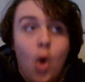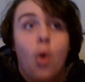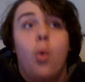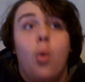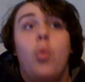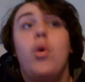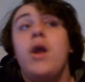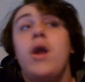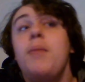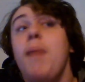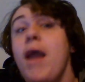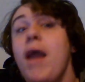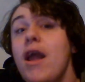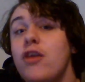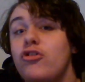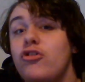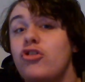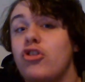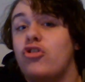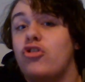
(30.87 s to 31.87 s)
We
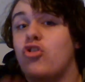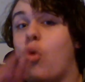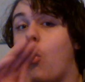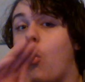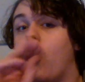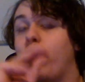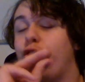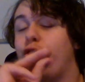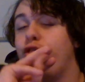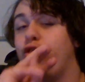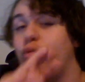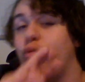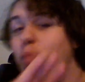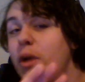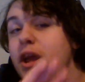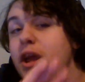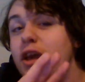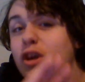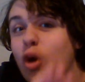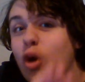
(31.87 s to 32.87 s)
managed to score
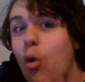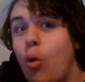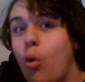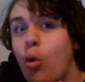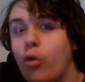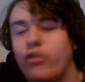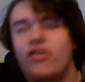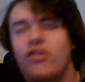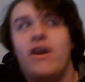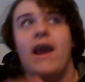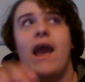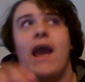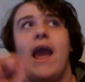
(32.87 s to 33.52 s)
3 goals